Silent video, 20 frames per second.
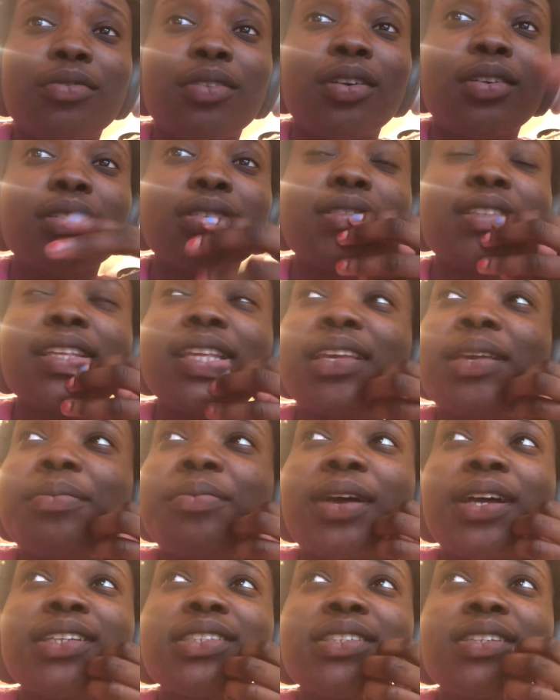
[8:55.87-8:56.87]
not, sleep
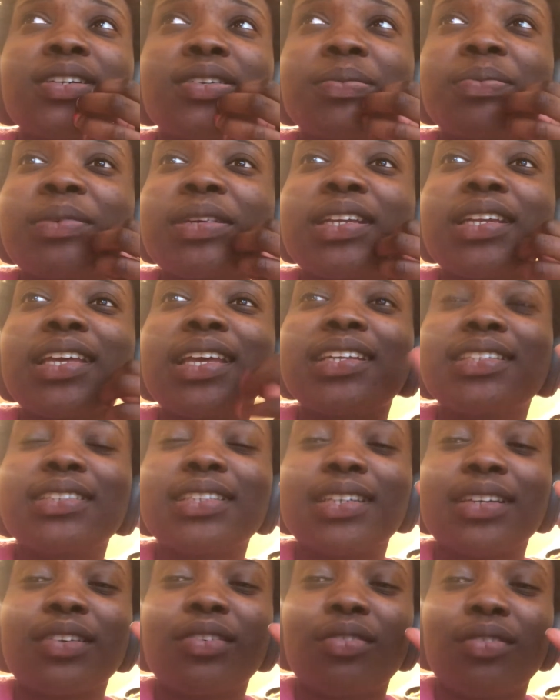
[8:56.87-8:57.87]
has not been
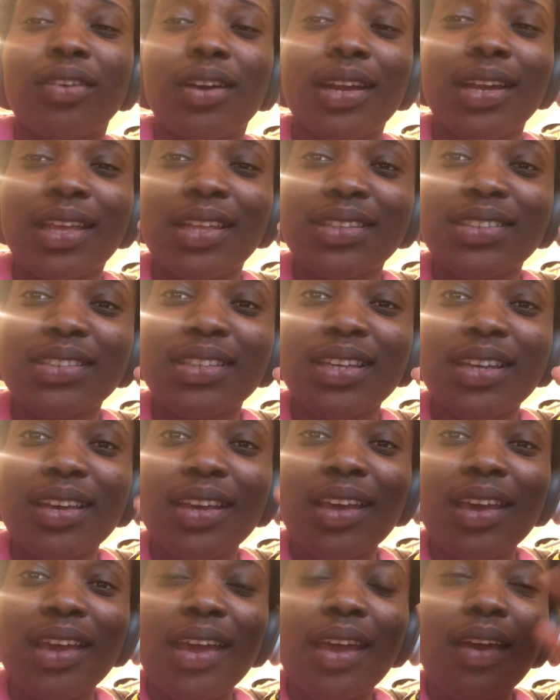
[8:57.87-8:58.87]
hitting right.
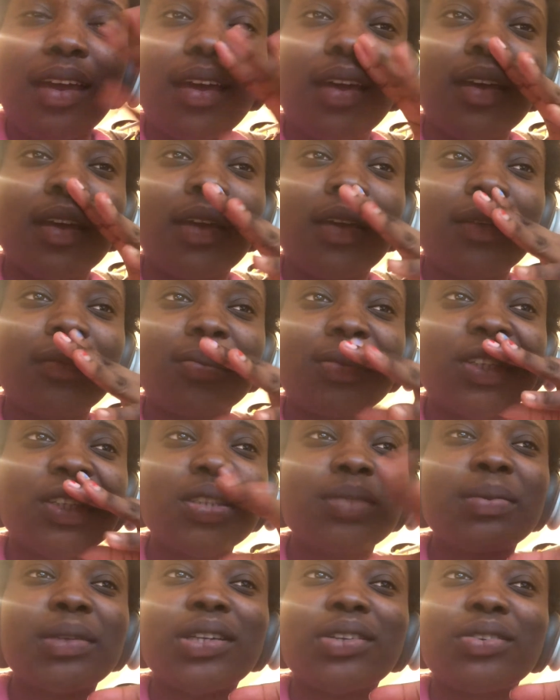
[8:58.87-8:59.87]
I've just been